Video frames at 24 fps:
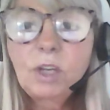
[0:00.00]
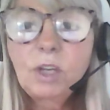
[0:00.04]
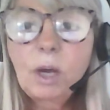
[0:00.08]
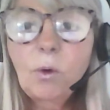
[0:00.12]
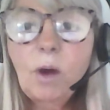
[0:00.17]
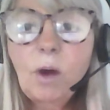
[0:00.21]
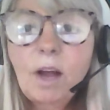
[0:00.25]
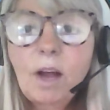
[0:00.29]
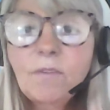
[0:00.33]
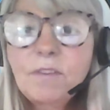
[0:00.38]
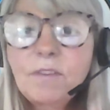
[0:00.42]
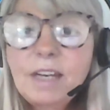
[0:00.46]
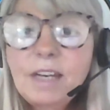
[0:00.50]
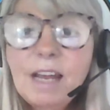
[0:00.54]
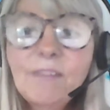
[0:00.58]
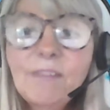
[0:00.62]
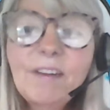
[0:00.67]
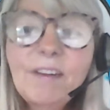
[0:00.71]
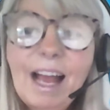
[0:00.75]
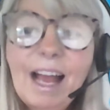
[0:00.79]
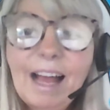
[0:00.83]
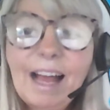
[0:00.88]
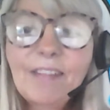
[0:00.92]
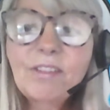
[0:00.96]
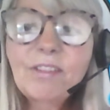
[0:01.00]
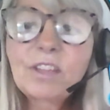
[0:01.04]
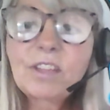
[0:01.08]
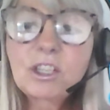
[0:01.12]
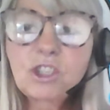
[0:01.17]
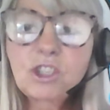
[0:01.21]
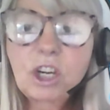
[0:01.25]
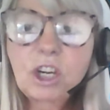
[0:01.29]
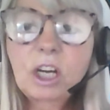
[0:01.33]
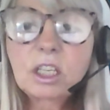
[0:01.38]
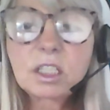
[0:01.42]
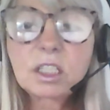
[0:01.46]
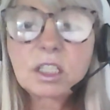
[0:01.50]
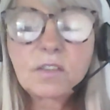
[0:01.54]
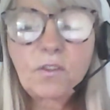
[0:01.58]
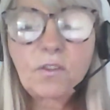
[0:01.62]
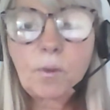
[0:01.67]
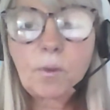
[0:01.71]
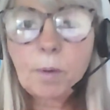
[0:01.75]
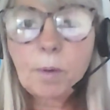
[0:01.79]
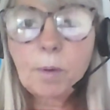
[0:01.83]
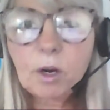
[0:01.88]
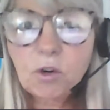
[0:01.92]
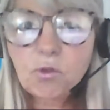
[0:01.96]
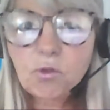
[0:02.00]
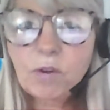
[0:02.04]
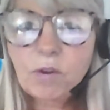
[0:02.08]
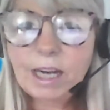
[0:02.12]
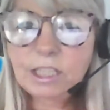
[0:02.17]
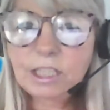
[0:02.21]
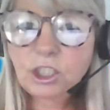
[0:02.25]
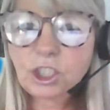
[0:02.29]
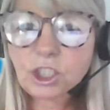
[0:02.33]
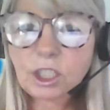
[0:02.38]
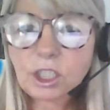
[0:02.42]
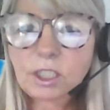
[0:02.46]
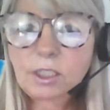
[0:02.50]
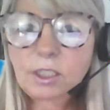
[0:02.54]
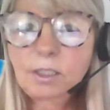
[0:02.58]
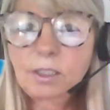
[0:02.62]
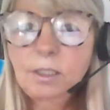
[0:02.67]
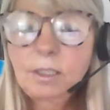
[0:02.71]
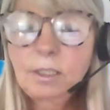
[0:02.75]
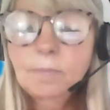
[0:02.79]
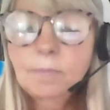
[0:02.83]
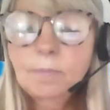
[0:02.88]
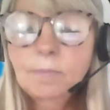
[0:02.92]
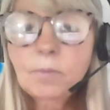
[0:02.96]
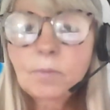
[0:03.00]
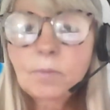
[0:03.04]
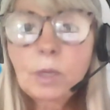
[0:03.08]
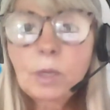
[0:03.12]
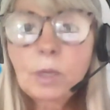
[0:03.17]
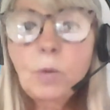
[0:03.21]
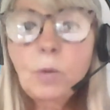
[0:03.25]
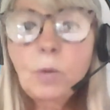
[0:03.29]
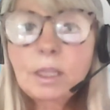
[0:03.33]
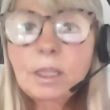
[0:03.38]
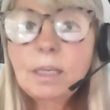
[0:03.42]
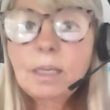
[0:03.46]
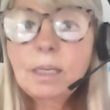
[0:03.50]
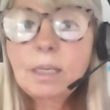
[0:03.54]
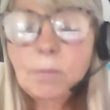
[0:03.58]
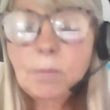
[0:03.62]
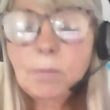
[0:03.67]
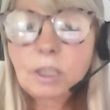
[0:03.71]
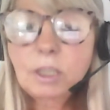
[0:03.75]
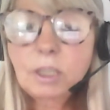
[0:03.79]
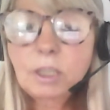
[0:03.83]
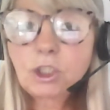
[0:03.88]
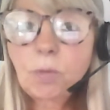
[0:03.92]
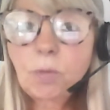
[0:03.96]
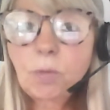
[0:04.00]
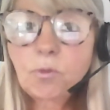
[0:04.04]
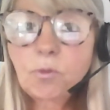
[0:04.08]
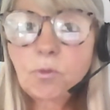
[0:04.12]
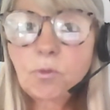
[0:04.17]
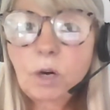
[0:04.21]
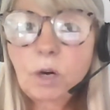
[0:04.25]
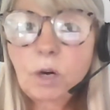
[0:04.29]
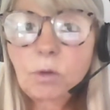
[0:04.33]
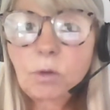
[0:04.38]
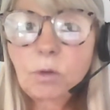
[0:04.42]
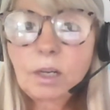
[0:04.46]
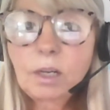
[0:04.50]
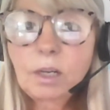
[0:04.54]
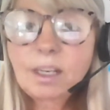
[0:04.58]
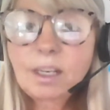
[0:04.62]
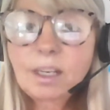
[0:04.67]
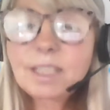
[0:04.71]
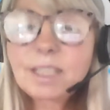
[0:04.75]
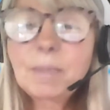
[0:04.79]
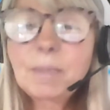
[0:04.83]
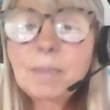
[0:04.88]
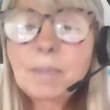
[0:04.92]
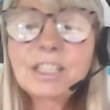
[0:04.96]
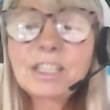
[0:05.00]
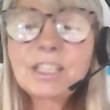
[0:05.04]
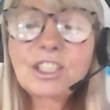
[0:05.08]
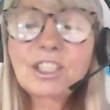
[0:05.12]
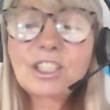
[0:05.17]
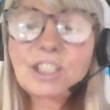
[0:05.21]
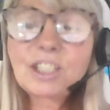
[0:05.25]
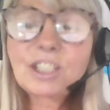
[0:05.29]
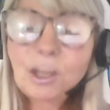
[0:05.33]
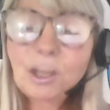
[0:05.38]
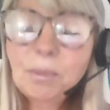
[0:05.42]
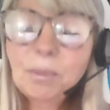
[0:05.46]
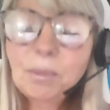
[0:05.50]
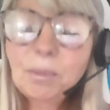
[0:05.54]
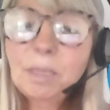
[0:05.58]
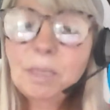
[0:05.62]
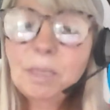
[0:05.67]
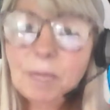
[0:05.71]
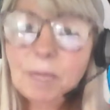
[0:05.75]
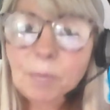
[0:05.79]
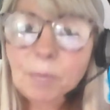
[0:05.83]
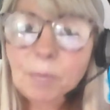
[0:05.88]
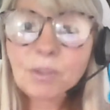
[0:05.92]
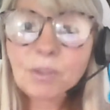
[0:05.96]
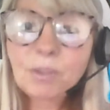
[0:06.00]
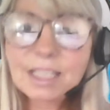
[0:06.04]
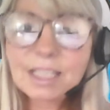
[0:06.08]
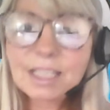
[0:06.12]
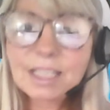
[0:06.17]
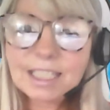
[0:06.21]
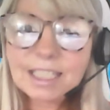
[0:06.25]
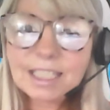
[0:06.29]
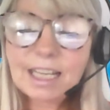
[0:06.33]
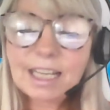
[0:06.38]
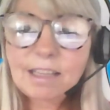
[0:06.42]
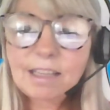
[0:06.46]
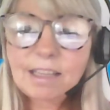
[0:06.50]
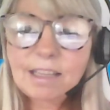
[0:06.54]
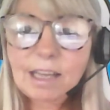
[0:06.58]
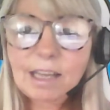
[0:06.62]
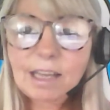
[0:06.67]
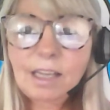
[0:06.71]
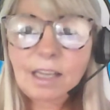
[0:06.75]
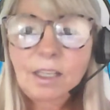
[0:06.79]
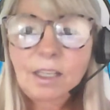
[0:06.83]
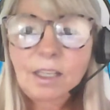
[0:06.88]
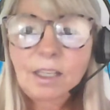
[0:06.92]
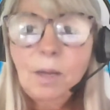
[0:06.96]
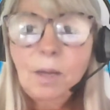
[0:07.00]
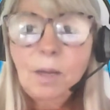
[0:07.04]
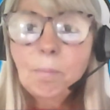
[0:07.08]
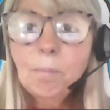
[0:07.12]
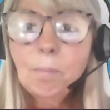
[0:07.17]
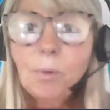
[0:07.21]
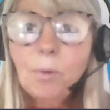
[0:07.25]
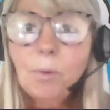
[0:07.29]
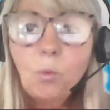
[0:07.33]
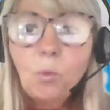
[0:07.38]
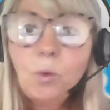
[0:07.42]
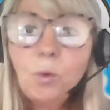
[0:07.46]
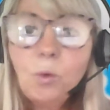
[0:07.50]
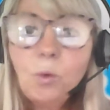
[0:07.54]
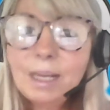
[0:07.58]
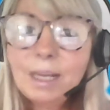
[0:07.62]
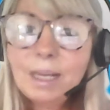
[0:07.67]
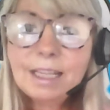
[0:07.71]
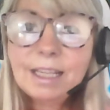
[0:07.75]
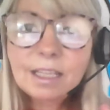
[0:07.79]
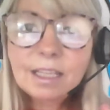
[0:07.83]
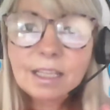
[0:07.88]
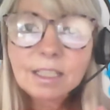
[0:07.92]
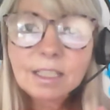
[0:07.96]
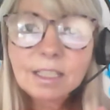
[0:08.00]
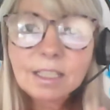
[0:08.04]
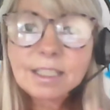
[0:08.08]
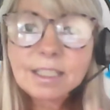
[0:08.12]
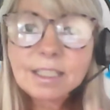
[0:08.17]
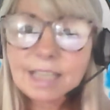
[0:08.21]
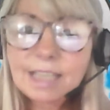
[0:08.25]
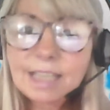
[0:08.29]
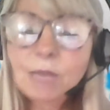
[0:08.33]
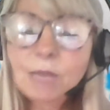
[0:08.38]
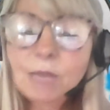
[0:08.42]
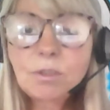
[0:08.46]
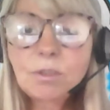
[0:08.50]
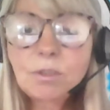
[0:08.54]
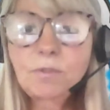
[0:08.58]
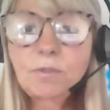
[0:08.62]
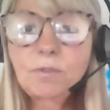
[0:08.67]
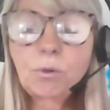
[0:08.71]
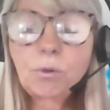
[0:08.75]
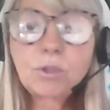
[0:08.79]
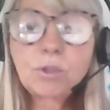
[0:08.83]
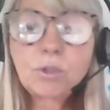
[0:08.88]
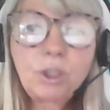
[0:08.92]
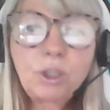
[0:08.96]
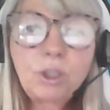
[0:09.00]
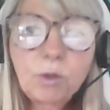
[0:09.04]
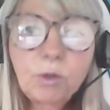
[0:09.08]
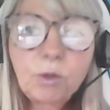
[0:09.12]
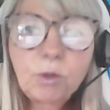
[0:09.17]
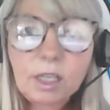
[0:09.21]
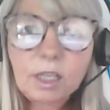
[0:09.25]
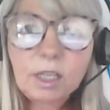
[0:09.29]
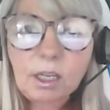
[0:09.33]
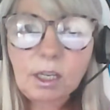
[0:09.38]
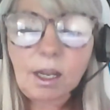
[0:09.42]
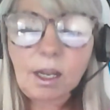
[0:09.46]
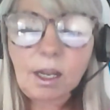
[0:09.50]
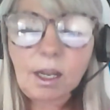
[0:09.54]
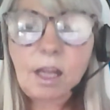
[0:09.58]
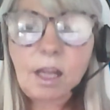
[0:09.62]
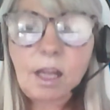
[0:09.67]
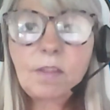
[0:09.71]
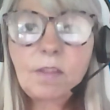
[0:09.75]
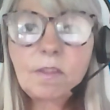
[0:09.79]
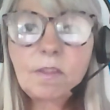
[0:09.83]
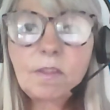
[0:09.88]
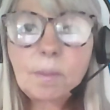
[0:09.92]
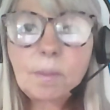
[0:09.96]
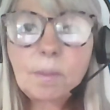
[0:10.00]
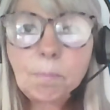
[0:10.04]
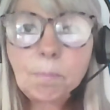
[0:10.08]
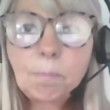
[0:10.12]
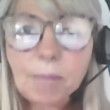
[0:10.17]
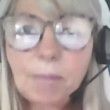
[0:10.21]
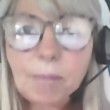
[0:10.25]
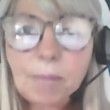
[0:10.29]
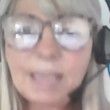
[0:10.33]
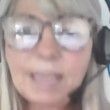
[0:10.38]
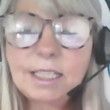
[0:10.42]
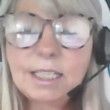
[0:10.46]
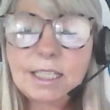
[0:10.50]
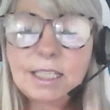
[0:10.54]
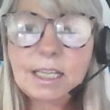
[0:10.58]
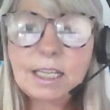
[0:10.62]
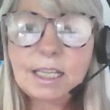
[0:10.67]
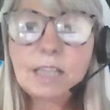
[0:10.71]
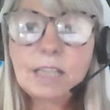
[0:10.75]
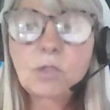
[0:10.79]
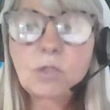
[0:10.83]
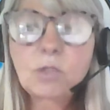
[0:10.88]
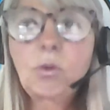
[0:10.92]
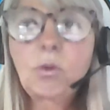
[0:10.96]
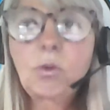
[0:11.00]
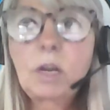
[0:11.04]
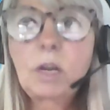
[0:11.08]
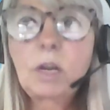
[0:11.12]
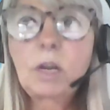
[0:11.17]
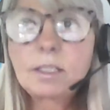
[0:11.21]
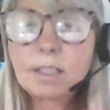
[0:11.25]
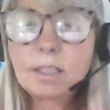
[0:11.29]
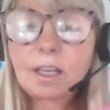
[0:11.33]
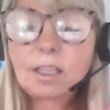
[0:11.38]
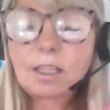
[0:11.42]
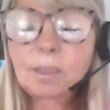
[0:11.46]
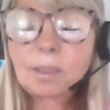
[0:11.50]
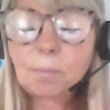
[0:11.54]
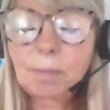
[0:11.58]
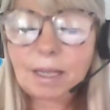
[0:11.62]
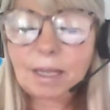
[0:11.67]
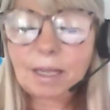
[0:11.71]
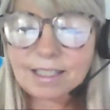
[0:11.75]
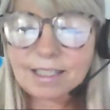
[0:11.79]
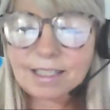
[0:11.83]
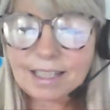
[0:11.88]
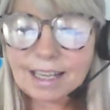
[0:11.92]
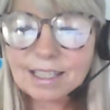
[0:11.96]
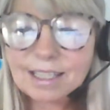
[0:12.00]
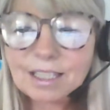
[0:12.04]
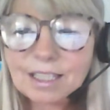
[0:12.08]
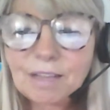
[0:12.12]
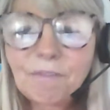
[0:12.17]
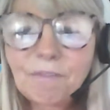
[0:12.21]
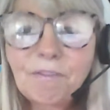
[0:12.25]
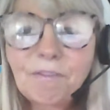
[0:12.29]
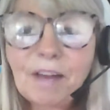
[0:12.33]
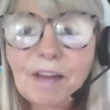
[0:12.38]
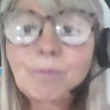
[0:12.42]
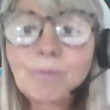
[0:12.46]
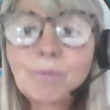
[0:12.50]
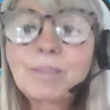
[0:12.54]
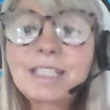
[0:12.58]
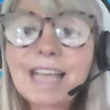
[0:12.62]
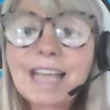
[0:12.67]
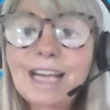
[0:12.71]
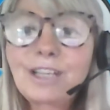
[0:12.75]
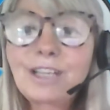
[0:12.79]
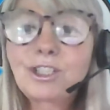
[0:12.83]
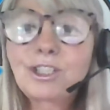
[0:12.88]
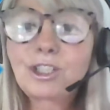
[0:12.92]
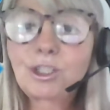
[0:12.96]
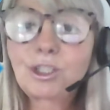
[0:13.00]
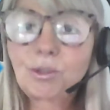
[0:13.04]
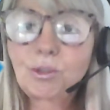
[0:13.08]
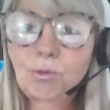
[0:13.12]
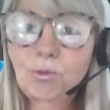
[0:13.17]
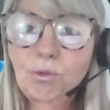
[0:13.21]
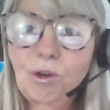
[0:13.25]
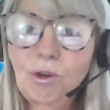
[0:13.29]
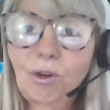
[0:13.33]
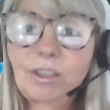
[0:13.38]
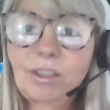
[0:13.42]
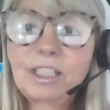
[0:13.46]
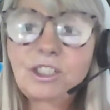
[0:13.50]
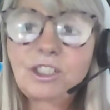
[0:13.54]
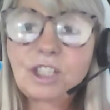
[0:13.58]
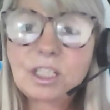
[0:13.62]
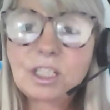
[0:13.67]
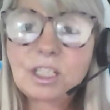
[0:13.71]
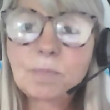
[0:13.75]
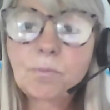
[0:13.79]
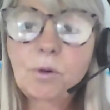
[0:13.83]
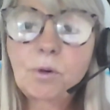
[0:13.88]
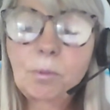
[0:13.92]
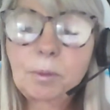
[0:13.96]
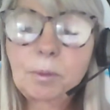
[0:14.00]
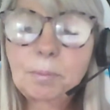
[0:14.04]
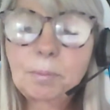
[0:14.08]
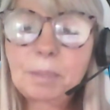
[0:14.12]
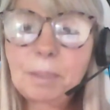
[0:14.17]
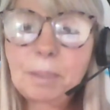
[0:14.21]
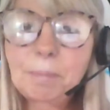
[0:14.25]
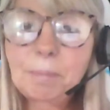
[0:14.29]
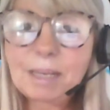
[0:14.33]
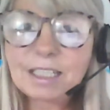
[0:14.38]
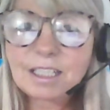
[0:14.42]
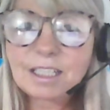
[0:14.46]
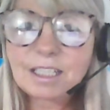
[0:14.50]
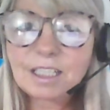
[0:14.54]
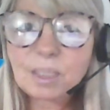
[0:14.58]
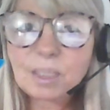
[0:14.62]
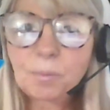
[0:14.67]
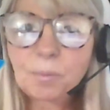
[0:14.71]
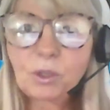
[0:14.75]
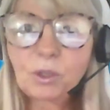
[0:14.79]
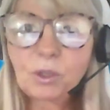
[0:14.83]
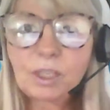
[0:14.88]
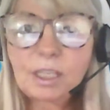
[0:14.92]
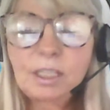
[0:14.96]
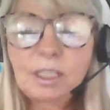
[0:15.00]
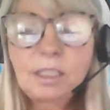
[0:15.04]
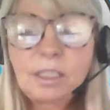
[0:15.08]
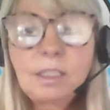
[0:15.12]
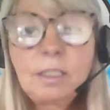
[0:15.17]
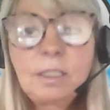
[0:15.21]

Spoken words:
I've never had the chance for progression within my job role. And I speak to so many people that say that. But with Salesforce, you can learn the basics, or I say the basics, the foundational knowledge is probably better to put it,